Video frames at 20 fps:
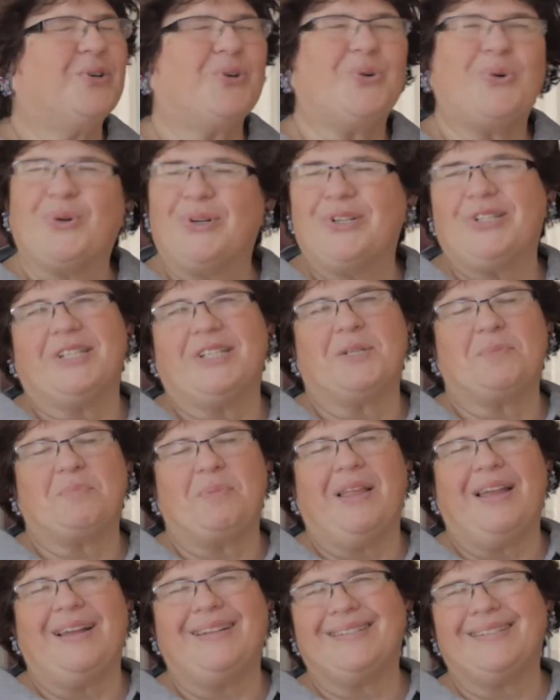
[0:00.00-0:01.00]
Gorgeous
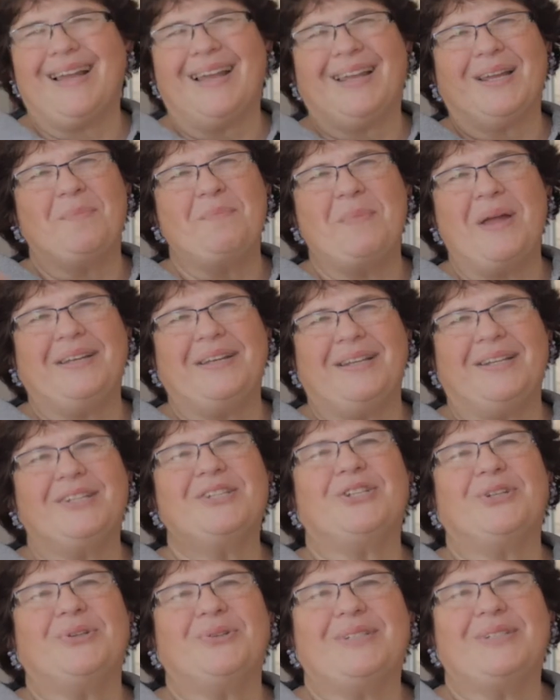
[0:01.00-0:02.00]
place. I commend it
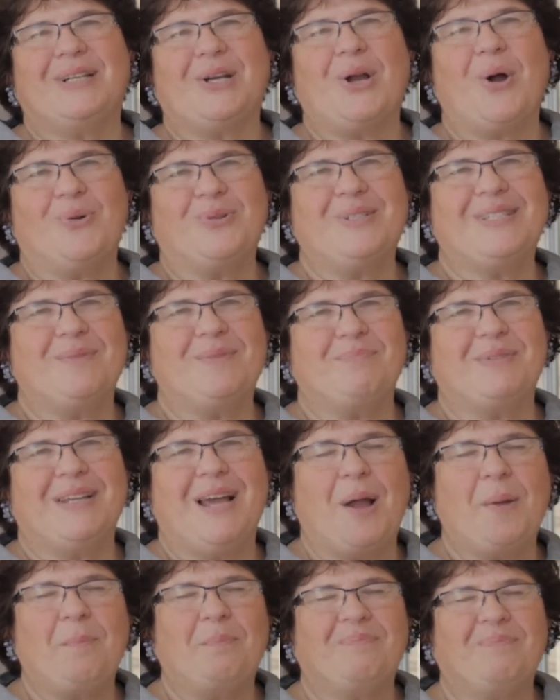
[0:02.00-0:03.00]
to you to go
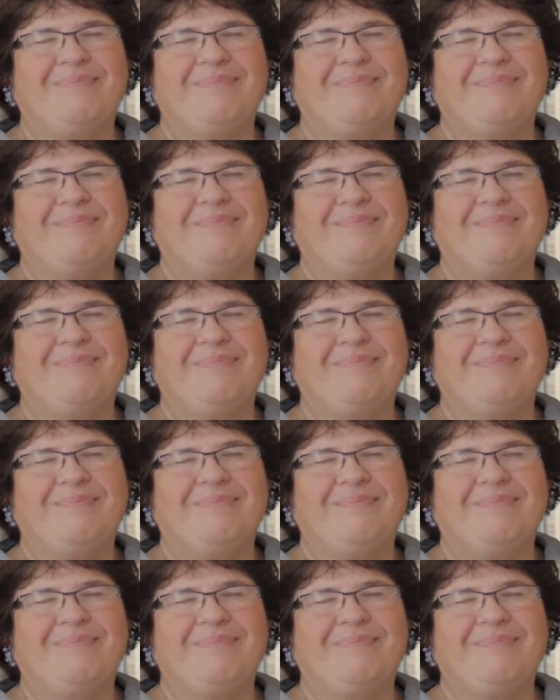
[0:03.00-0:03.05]
sometime.